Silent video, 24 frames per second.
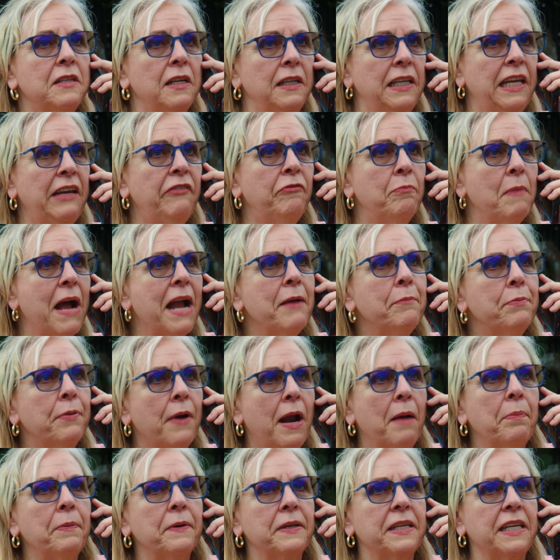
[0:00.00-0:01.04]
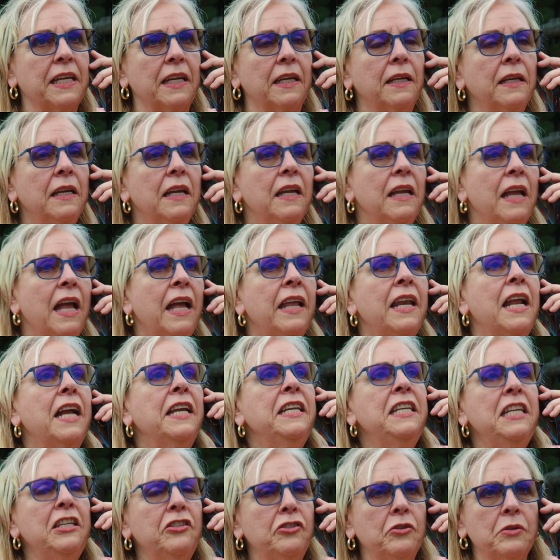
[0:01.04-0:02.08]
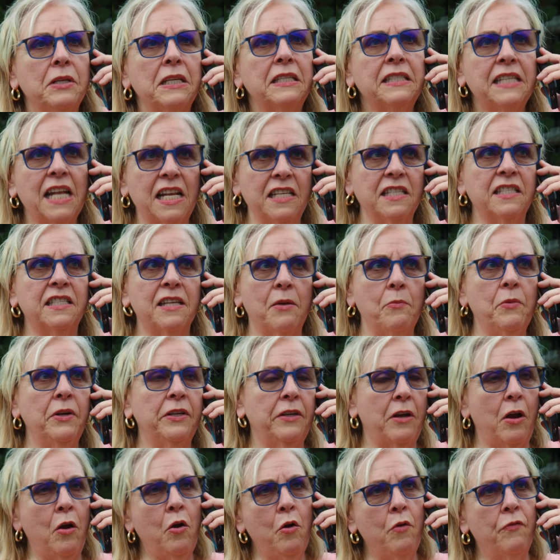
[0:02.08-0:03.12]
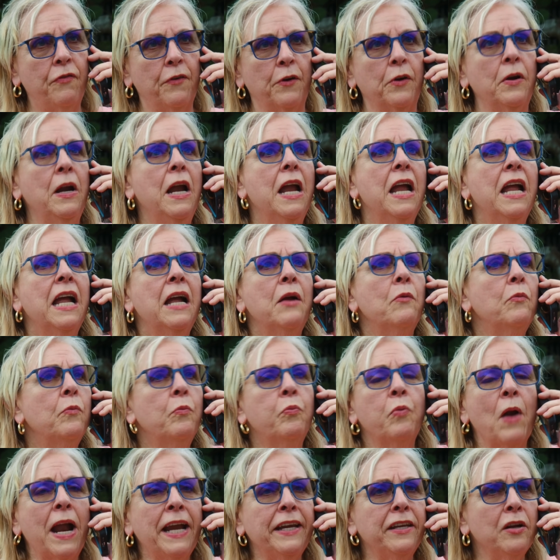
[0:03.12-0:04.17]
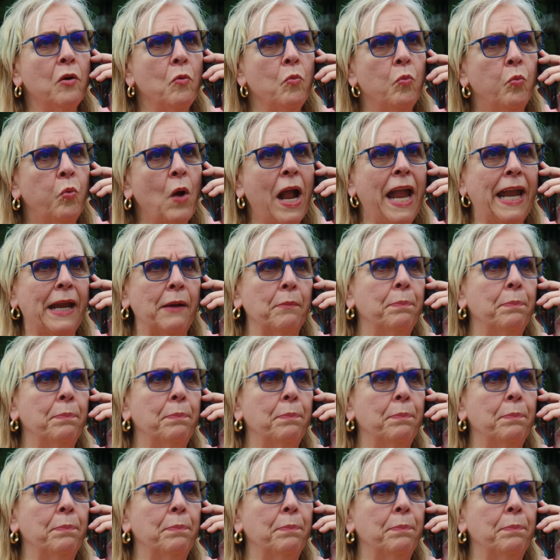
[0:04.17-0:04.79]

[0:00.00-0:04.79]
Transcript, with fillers: to leave my property, and I need you to send someone over right away,